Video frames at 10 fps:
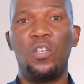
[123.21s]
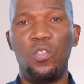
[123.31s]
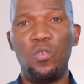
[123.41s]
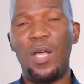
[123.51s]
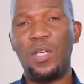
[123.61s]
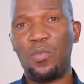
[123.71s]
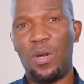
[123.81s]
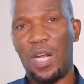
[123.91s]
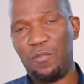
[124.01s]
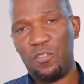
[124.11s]
you want your
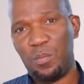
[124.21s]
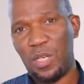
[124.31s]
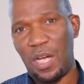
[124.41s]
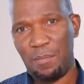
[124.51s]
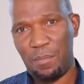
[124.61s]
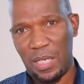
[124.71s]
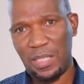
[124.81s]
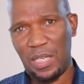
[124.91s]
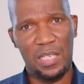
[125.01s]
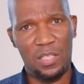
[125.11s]
life to become
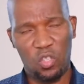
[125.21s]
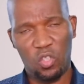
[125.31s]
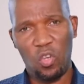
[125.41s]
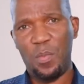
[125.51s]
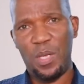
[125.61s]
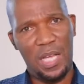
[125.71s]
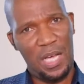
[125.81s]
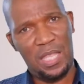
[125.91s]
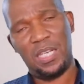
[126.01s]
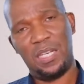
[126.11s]
better in so many
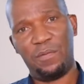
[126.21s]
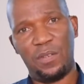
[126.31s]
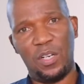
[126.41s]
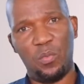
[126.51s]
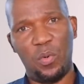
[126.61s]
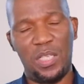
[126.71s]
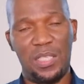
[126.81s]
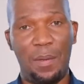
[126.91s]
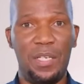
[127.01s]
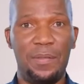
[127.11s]
other different ways.
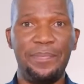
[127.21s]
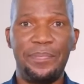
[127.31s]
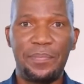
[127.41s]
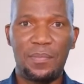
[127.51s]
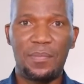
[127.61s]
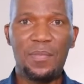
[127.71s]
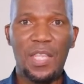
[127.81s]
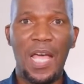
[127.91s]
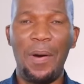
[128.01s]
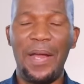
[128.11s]
I mean,
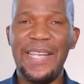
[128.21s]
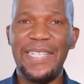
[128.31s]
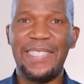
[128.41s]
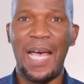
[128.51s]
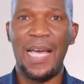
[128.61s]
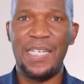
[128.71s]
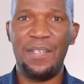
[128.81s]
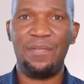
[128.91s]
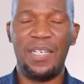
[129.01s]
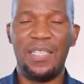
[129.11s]
our needs are
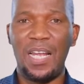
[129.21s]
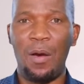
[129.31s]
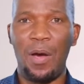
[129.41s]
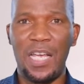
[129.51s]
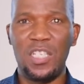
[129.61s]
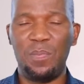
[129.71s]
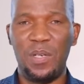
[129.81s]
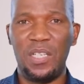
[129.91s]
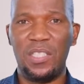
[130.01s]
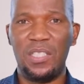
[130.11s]
different, our
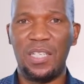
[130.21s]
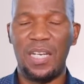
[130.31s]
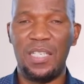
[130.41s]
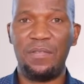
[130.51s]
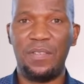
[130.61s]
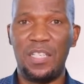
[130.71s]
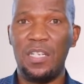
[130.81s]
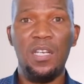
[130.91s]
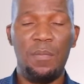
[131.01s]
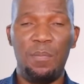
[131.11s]
aspirations are different.
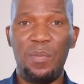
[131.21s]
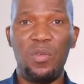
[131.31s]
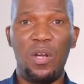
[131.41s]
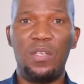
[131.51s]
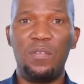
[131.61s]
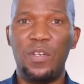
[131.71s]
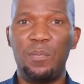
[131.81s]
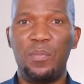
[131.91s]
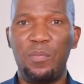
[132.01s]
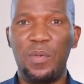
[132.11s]
Maybe you're looking for
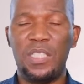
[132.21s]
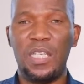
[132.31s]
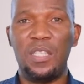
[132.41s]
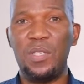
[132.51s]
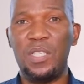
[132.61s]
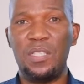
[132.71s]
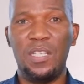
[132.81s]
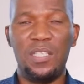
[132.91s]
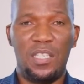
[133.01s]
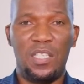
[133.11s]
improvement in the
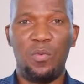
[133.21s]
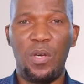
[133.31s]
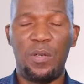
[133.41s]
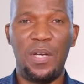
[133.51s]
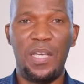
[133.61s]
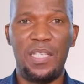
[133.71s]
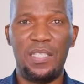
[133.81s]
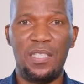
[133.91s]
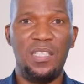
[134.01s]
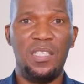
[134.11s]
business, in the workplace,